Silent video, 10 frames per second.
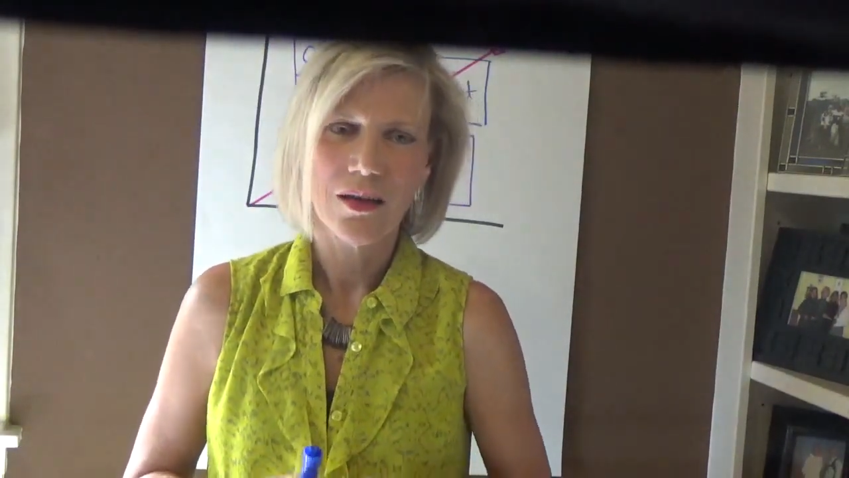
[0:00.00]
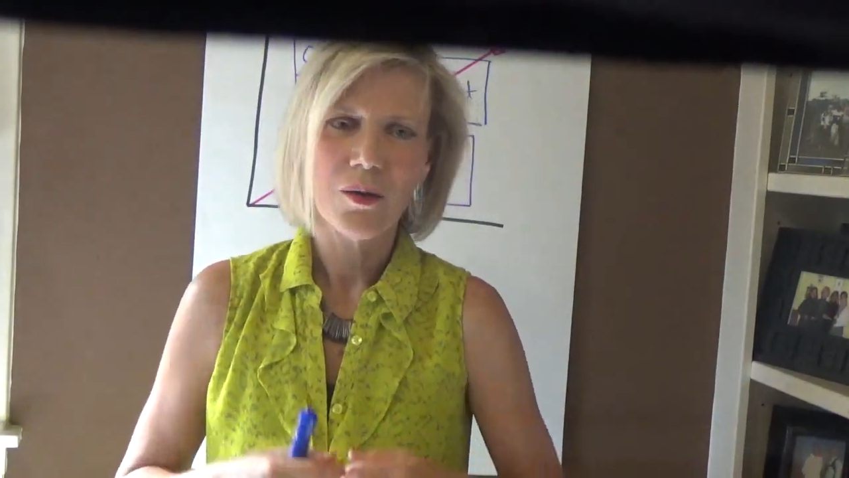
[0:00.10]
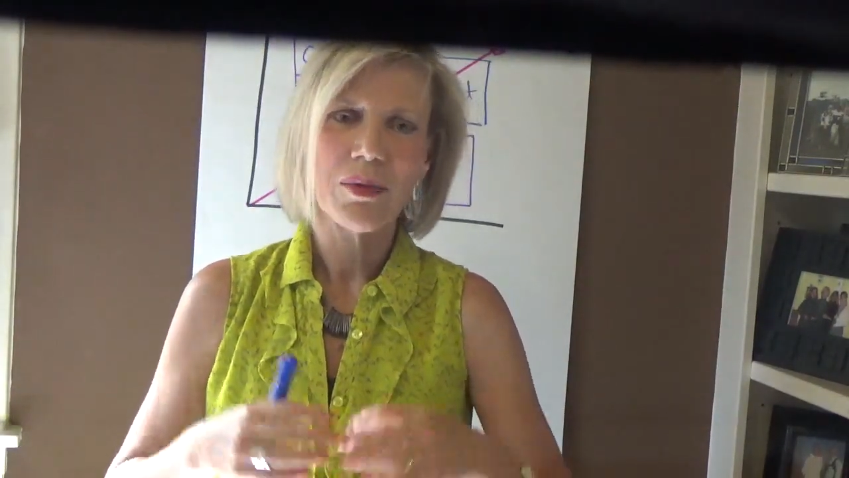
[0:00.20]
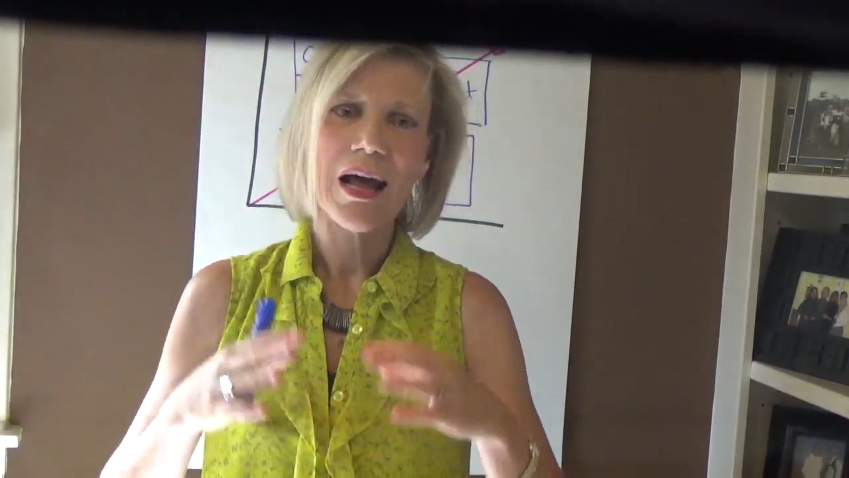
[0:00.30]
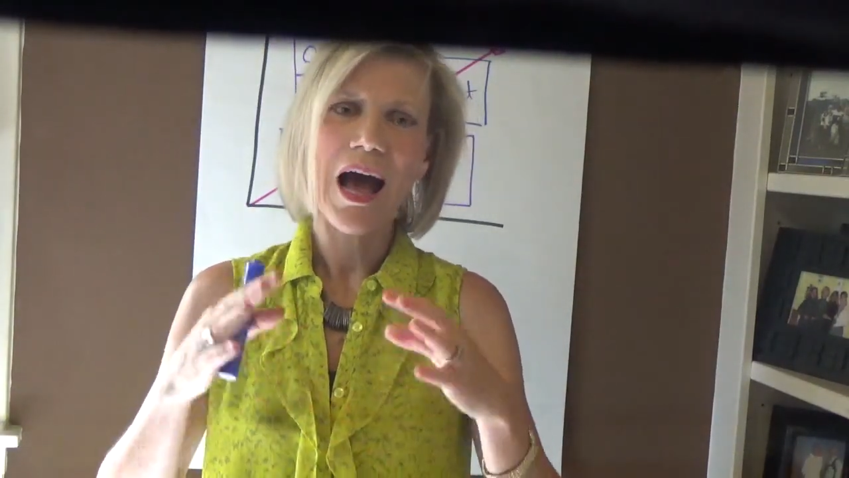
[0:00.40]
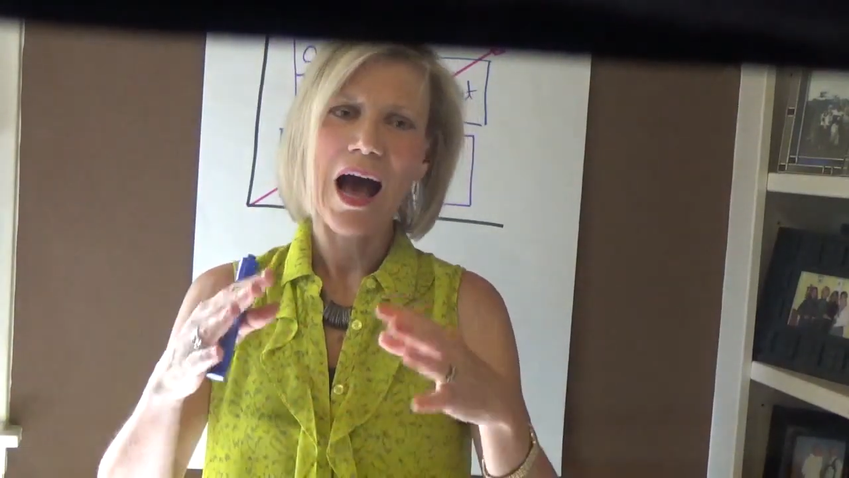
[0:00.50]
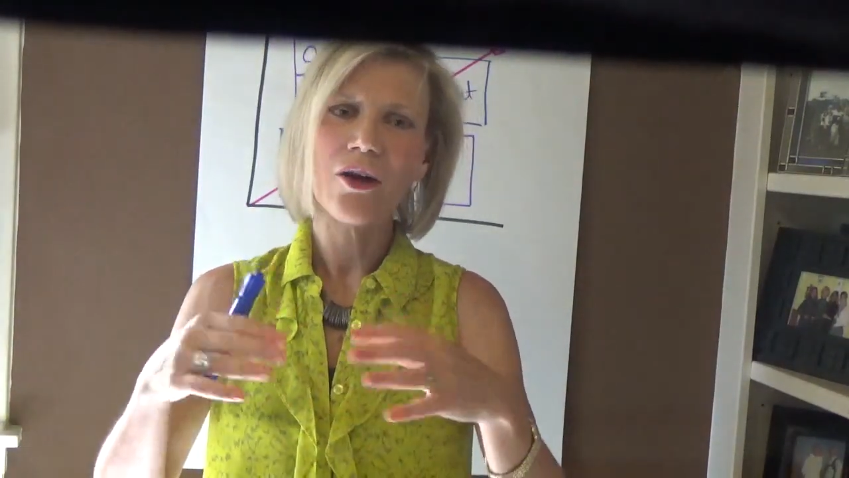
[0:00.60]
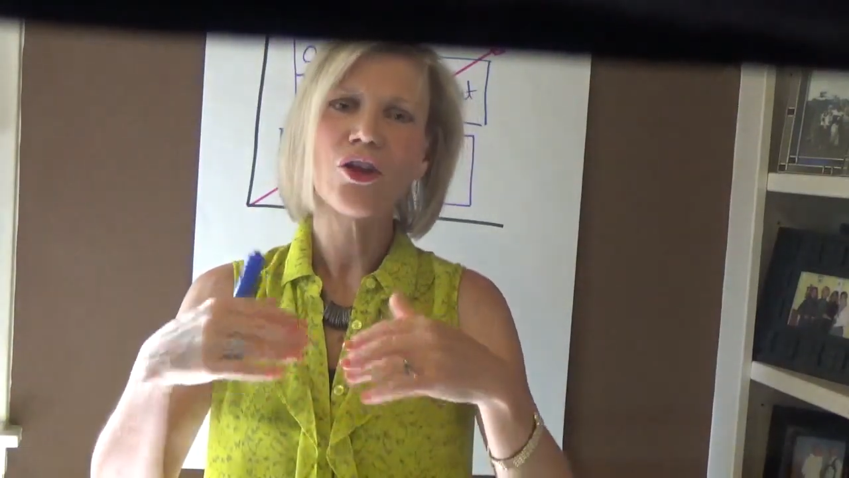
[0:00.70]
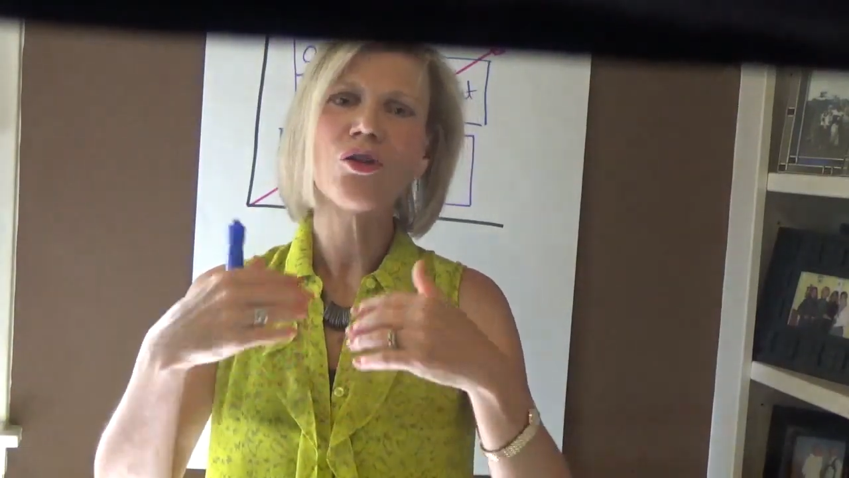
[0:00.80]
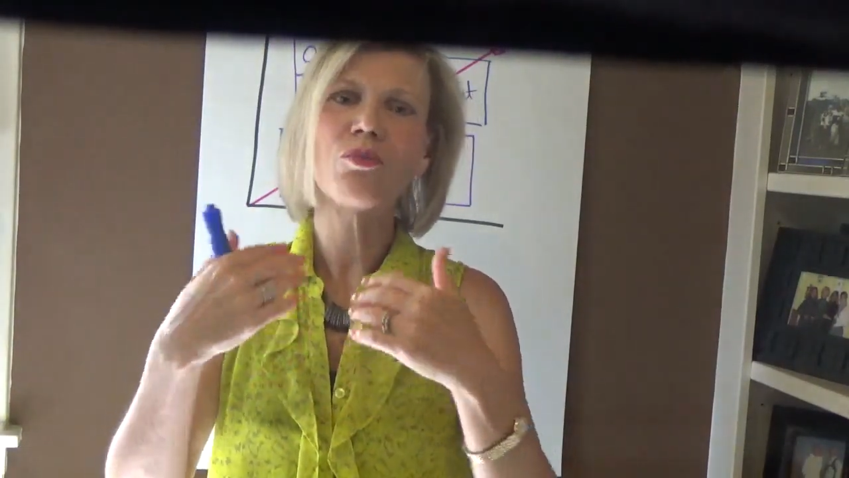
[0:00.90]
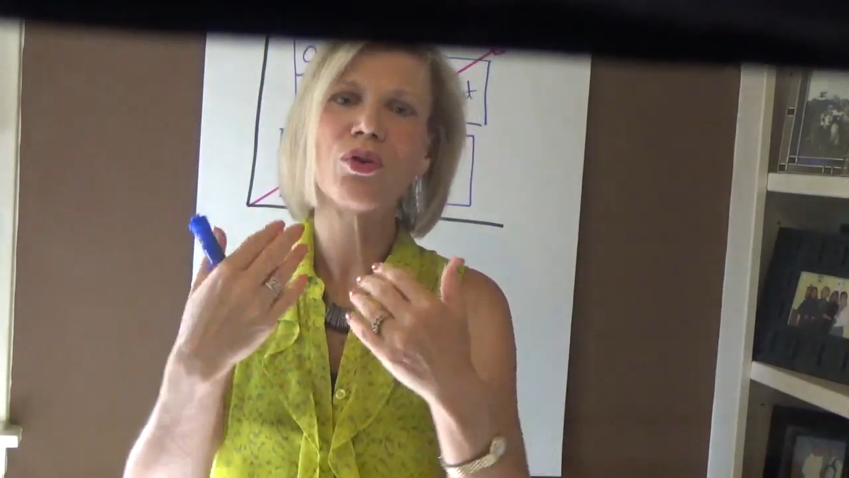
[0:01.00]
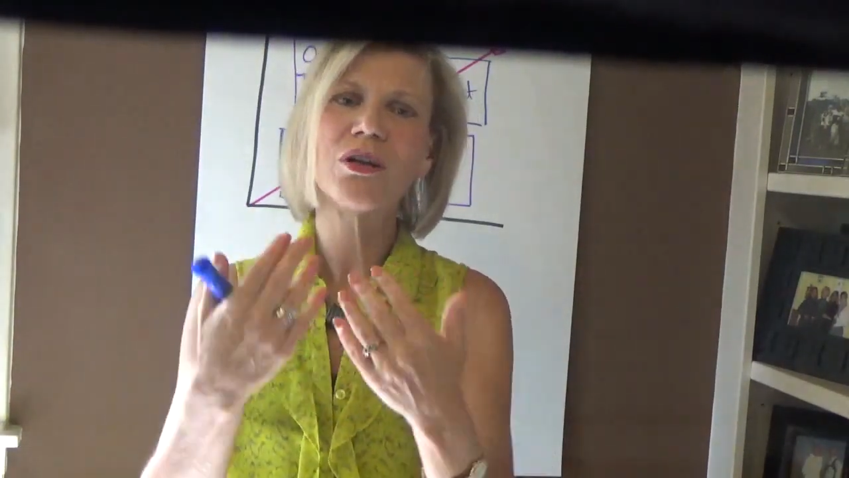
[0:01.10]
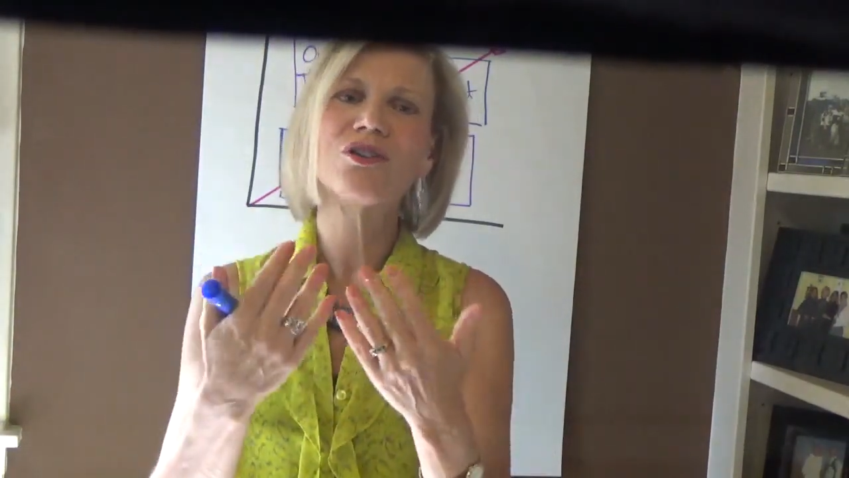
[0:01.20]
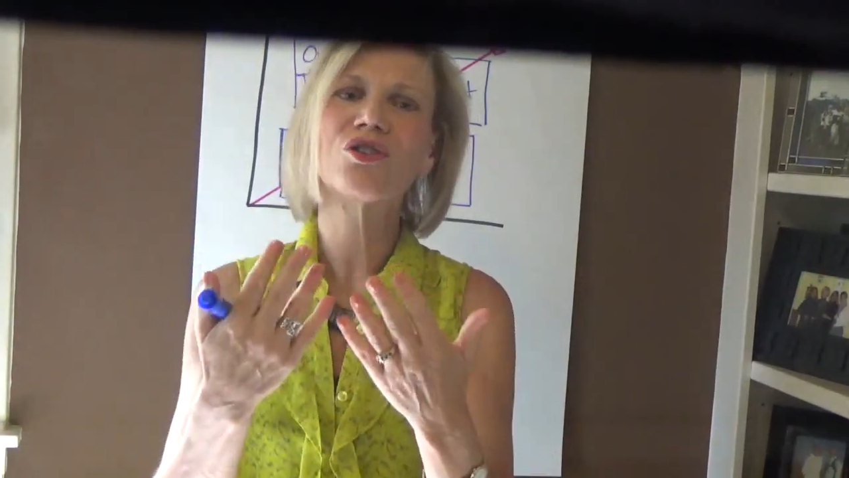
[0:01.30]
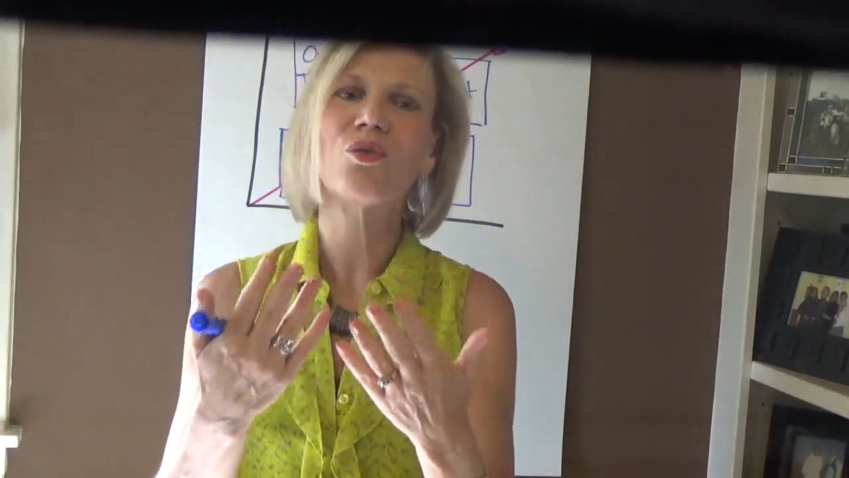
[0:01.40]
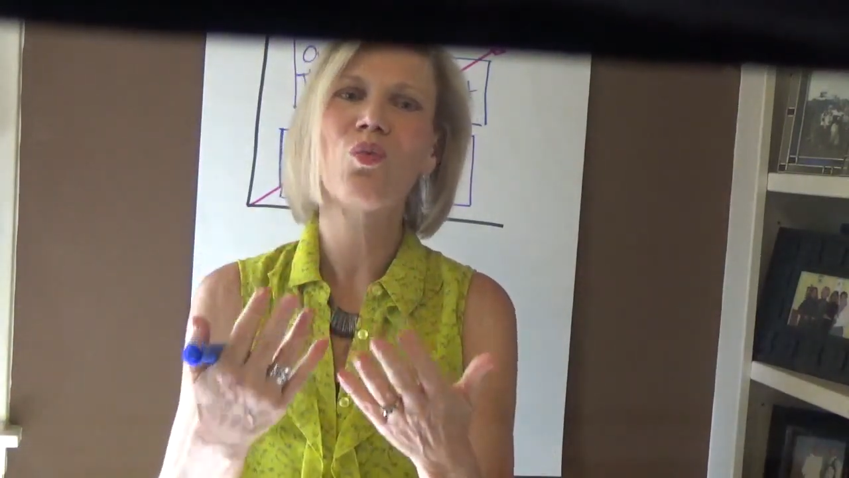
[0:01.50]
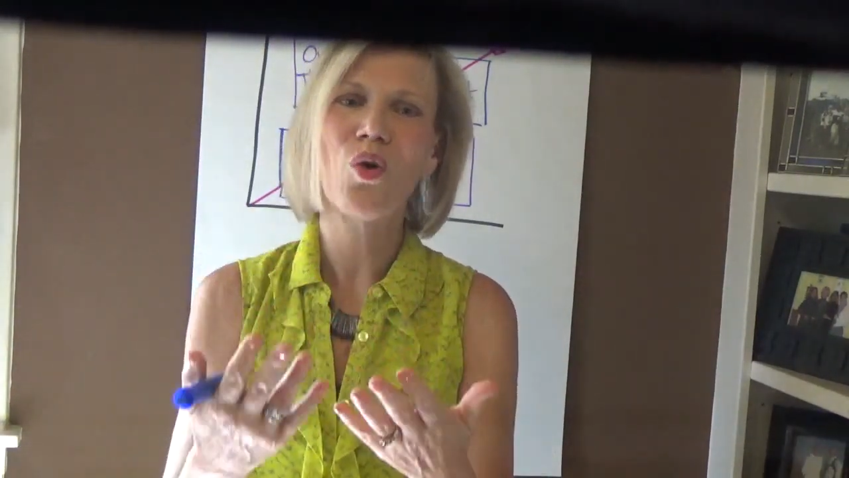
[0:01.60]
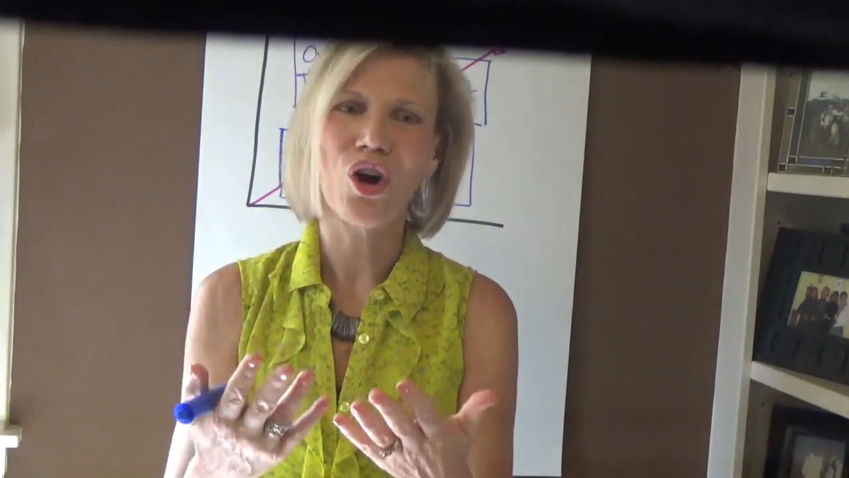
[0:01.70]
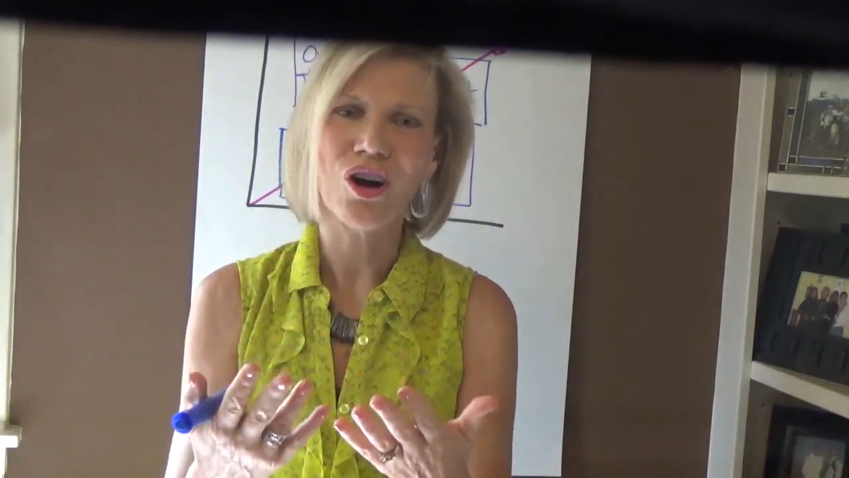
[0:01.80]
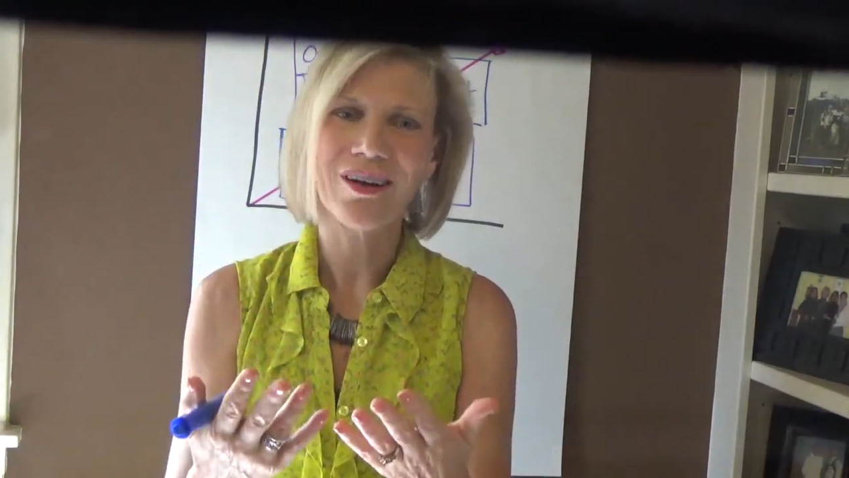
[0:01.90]
But how do you put it to
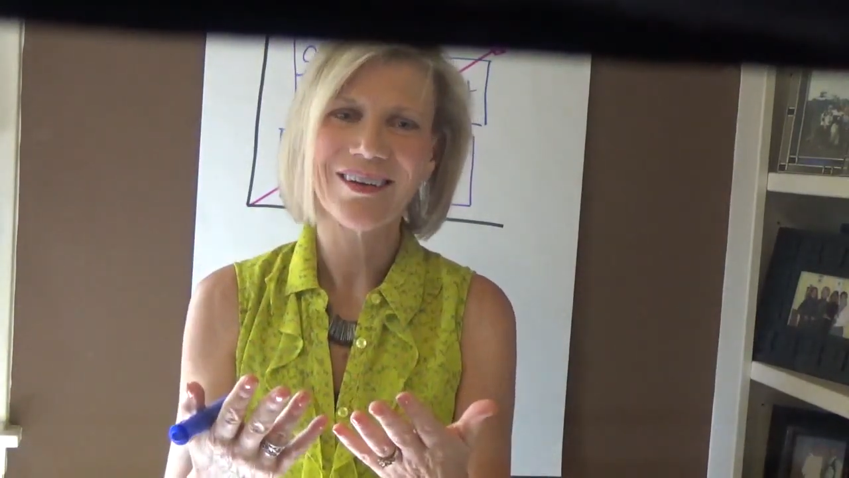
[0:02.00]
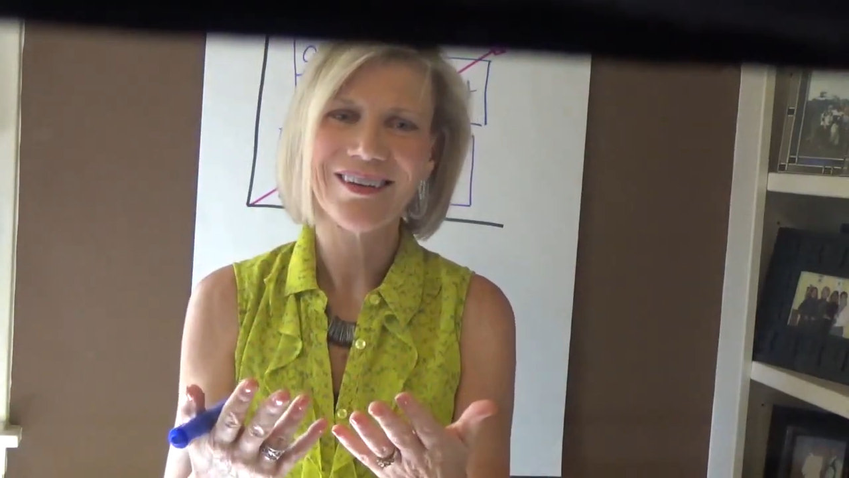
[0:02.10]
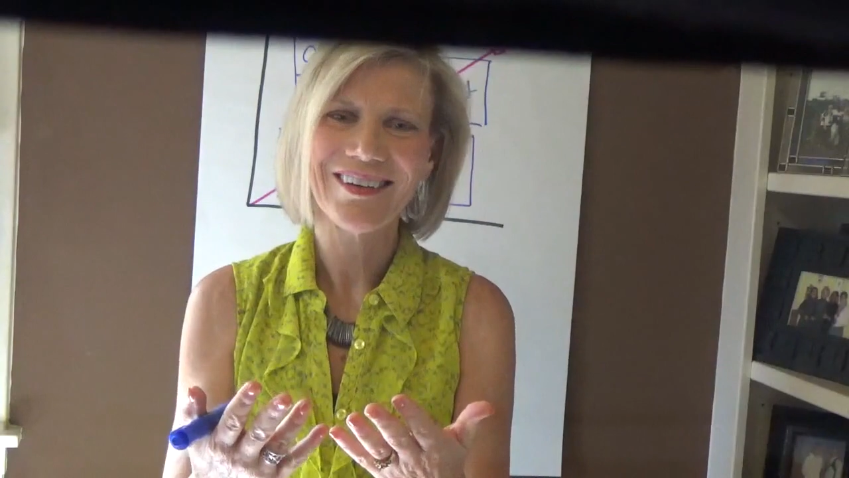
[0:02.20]
work